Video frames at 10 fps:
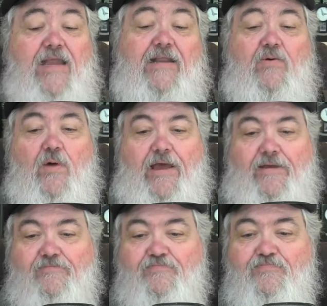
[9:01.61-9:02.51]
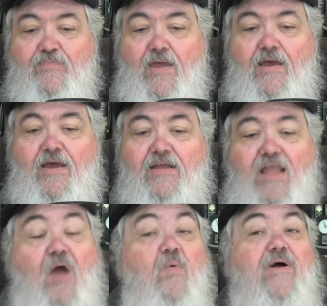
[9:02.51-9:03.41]
Anyway,
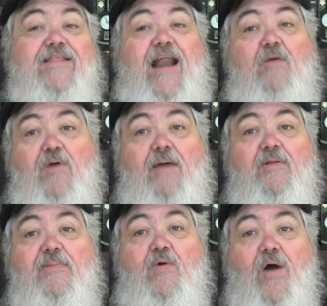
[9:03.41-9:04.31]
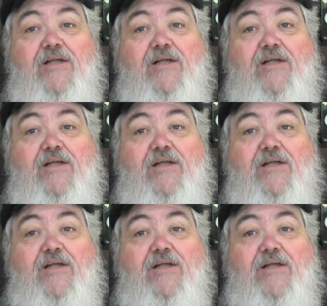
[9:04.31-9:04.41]
not one that I'll probably be